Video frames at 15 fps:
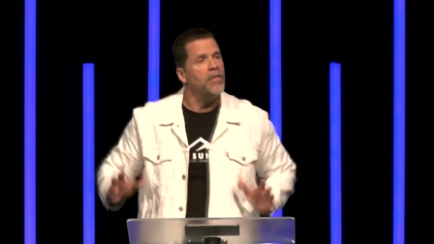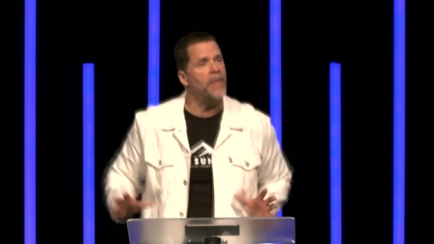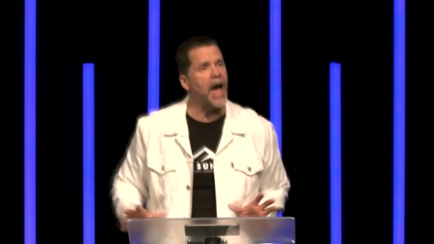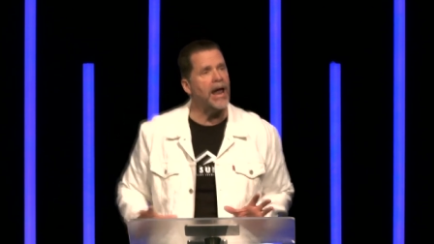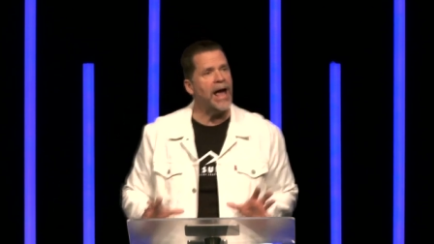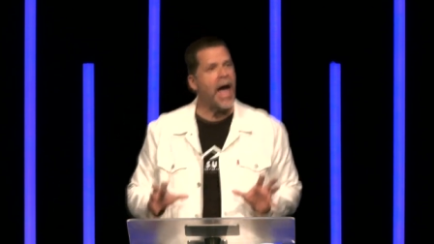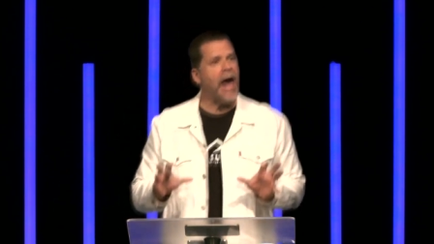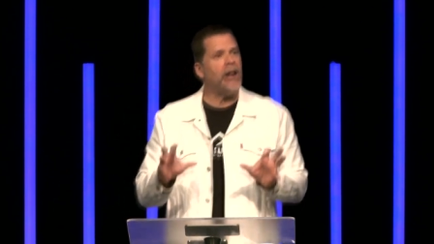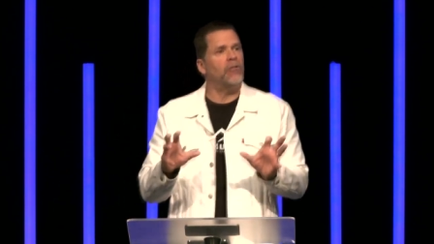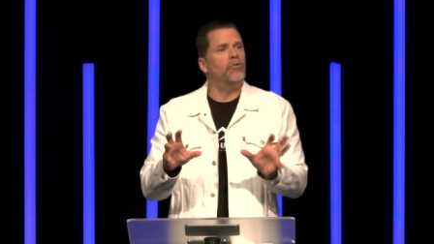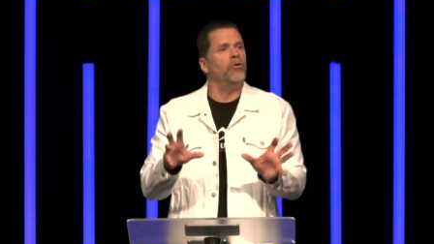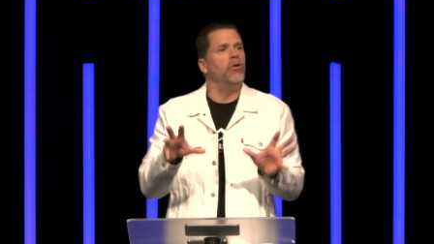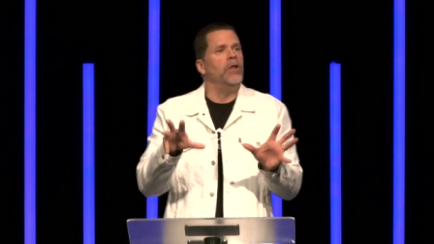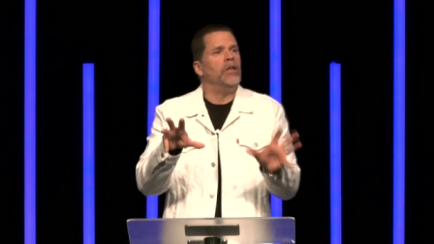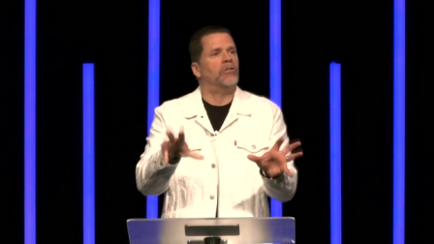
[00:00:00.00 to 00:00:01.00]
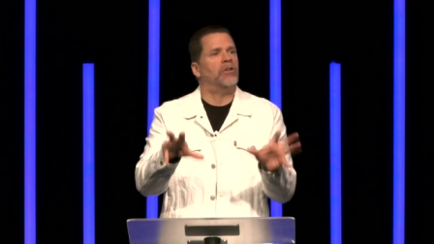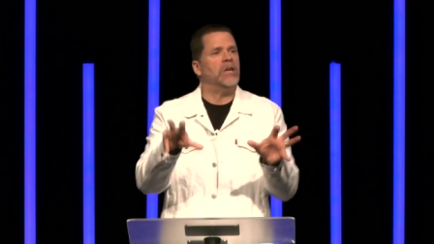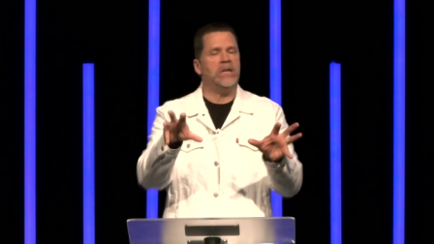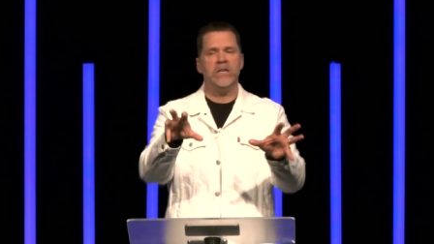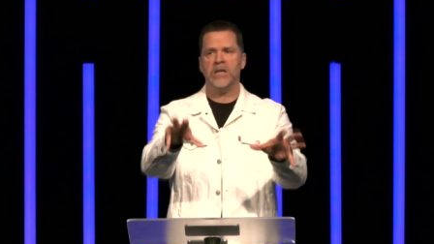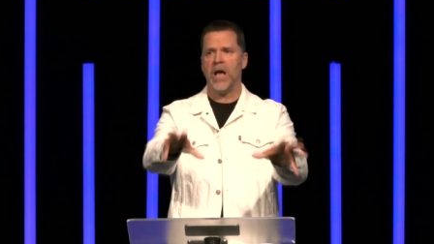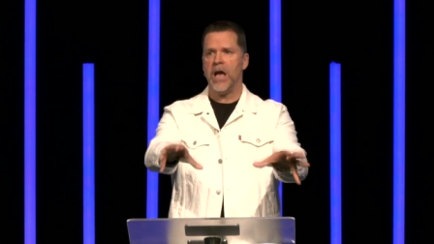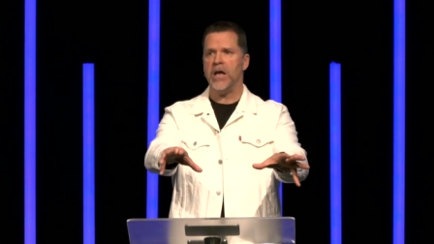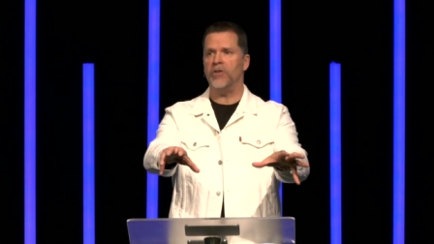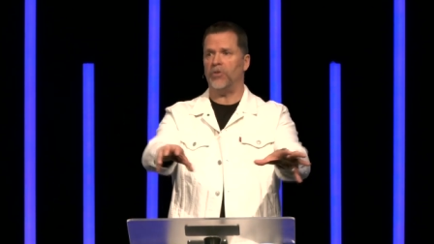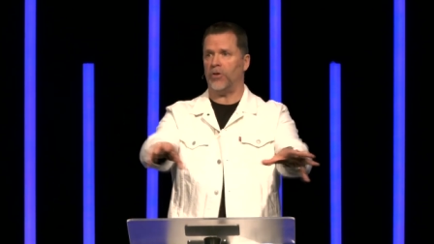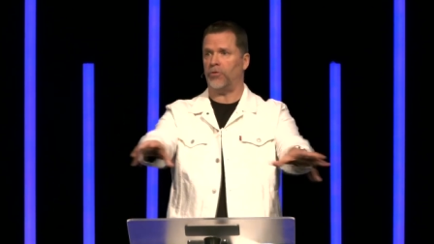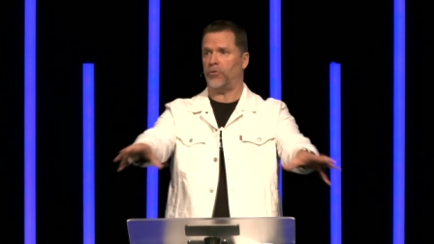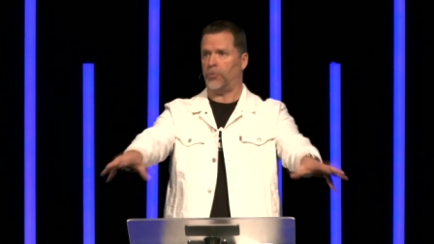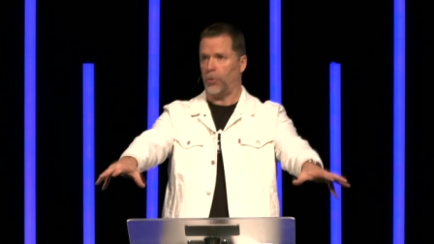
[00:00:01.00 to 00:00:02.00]
That attitude is
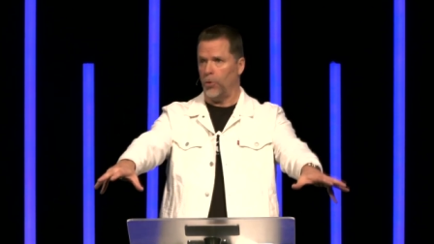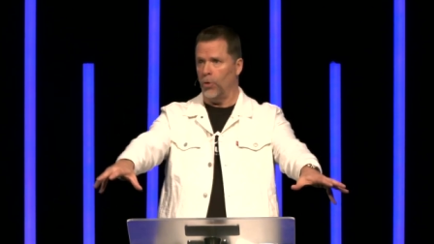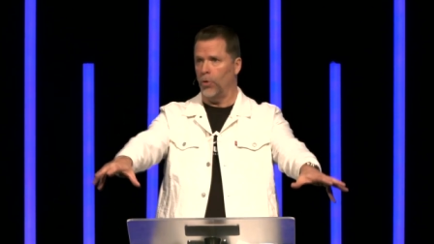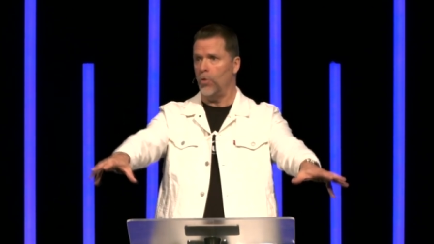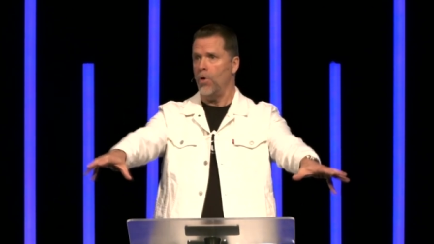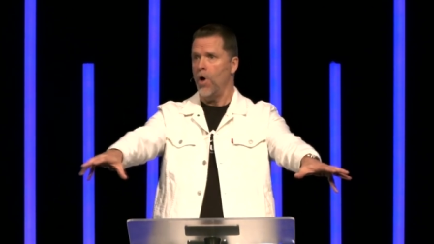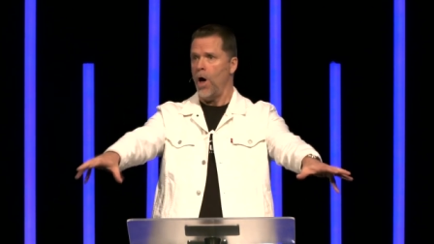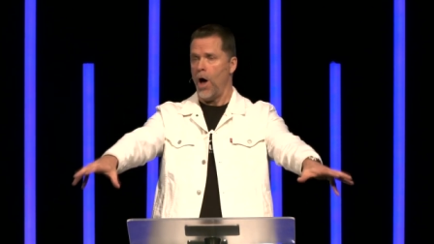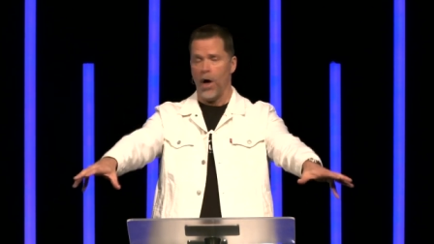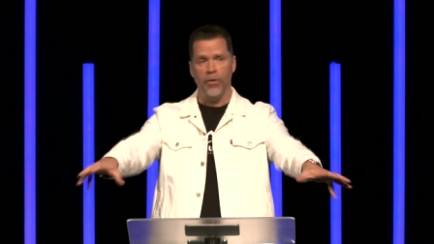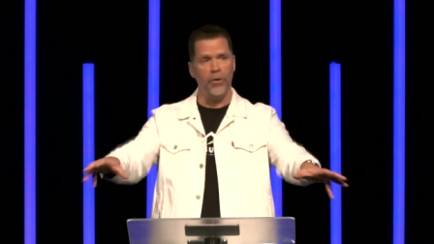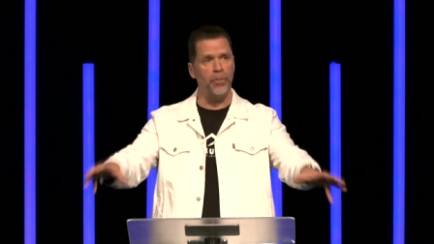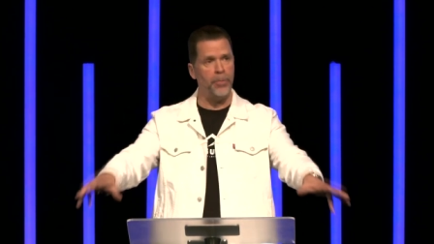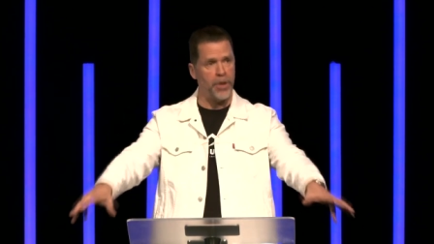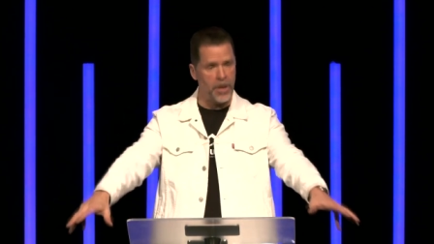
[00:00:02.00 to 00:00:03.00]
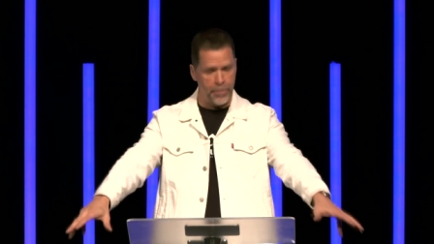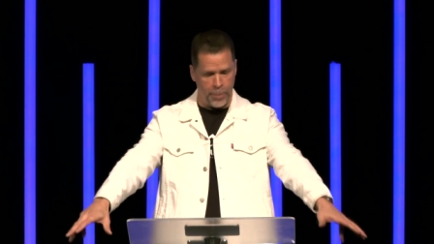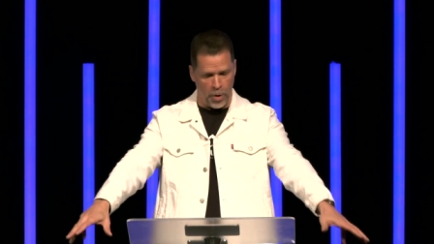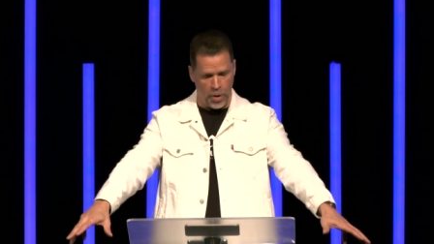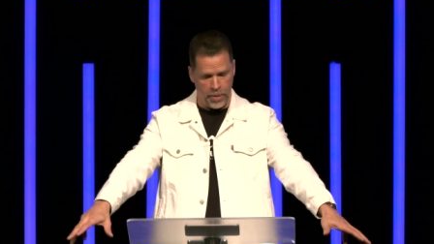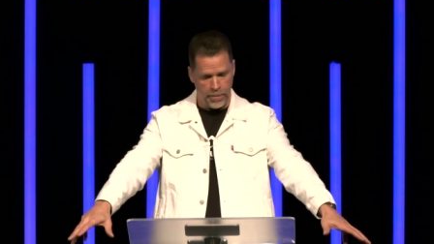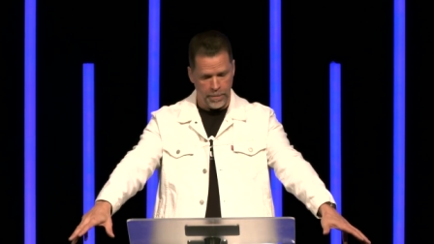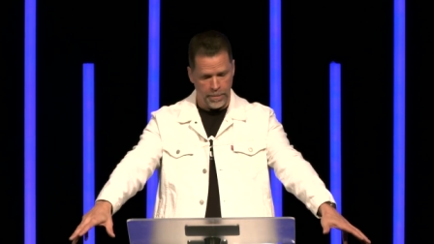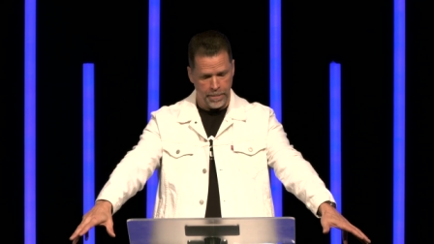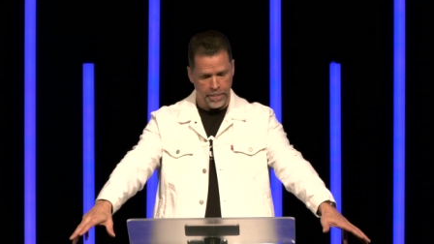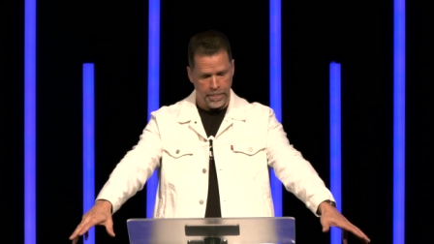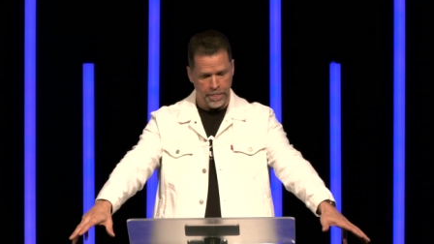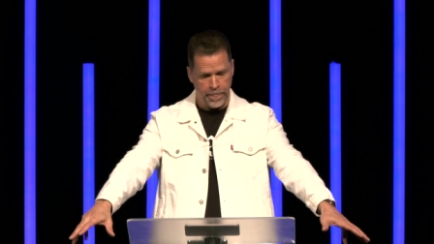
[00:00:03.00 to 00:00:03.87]
contagious to other people.